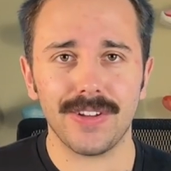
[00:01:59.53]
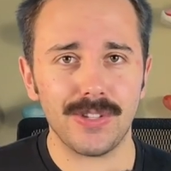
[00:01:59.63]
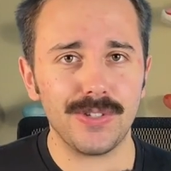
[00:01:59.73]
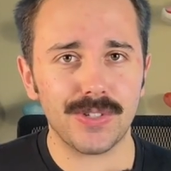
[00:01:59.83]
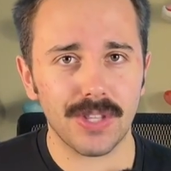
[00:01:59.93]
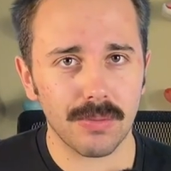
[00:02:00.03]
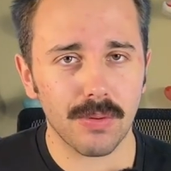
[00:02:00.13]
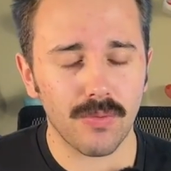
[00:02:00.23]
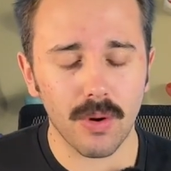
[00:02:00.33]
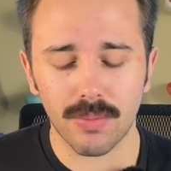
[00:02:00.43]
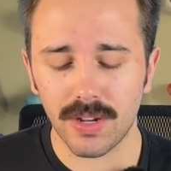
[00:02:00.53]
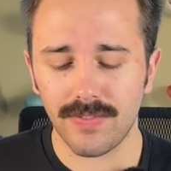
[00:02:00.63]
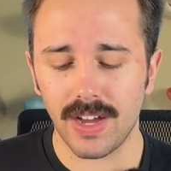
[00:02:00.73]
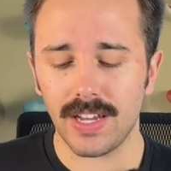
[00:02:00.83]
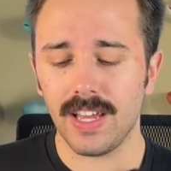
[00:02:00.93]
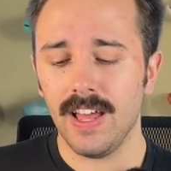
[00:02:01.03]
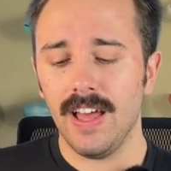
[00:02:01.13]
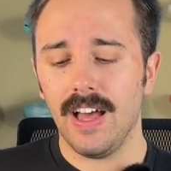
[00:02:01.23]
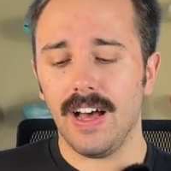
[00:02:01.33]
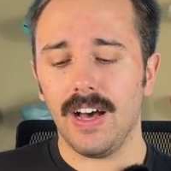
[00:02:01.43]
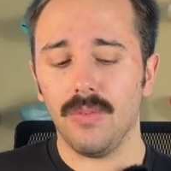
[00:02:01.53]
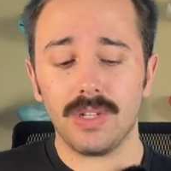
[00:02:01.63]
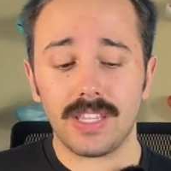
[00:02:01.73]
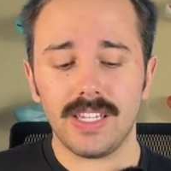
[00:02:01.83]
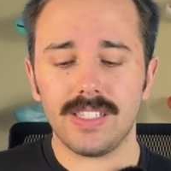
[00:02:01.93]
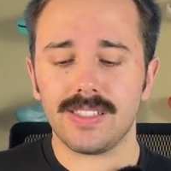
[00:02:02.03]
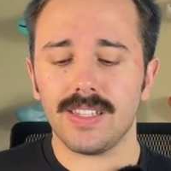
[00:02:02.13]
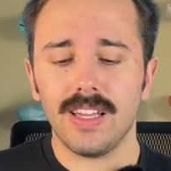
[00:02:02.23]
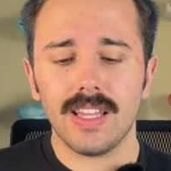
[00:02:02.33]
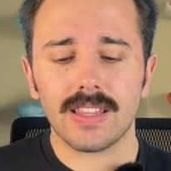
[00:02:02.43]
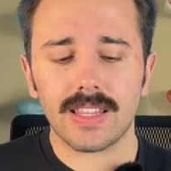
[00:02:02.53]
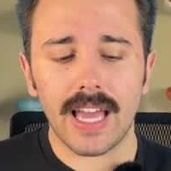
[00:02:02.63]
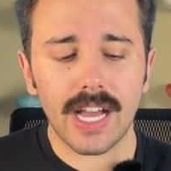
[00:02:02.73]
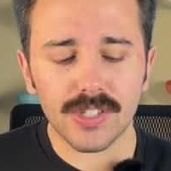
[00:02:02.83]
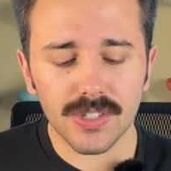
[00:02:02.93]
usually they'll perform pretty fine. With these, they actually